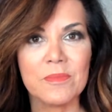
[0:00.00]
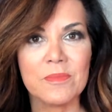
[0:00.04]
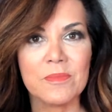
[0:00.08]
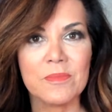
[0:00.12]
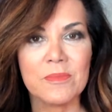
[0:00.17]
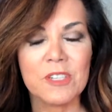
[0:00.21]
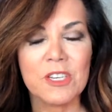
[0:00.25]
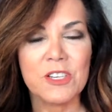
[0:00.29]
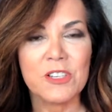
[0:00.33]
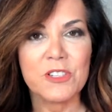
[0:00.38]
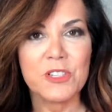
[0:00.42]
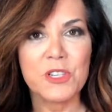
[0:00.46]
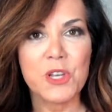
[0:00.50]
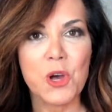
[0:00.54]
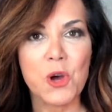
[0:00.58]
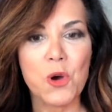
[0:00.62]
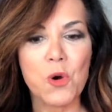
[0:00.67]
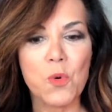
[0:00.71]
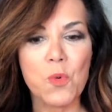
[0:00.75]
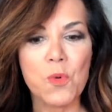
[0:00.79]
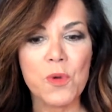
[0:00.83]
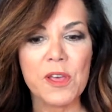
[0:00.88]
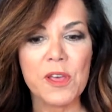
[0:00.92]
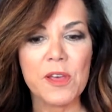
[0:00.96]

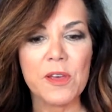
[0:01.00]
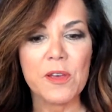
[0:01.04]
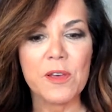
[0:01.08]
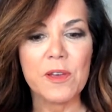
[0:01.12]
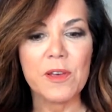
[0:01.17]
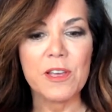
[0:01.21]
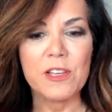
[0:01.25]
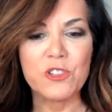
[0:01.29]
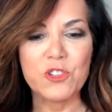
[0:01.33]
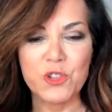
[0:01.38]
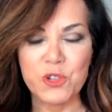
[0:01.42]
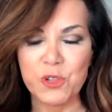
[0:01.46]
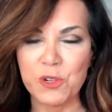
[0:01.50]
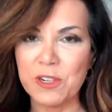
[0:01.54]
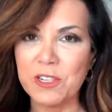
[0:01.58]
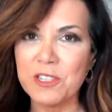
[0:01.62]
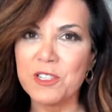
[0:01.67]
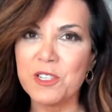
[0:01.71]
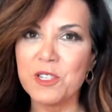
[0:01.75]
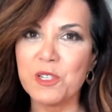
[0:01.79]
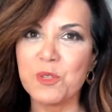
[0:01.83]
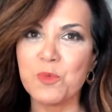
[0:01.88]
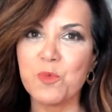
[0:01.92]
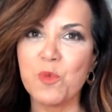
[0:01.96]
So
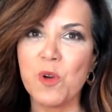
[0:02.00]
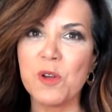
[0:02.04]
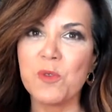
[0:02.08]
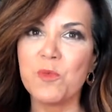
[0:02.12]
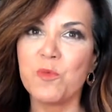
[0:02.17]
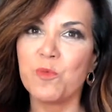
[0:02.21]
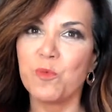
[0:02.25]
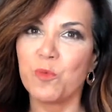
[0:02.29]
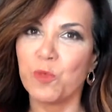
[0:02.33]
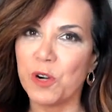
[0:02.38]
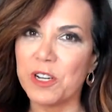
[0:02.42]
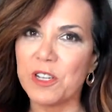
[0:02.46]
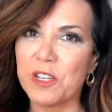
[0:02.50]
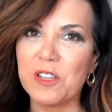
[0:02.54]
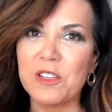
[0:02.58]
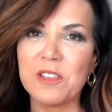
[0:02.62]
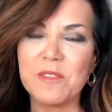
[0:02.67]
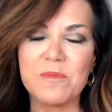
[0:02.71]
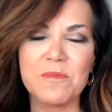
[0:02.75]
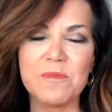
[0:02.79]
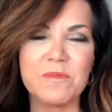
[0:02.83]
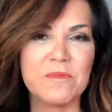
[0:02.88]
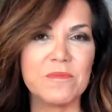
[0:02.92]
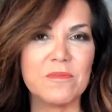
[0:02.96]
insurance is one
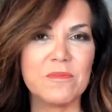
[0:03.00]
real,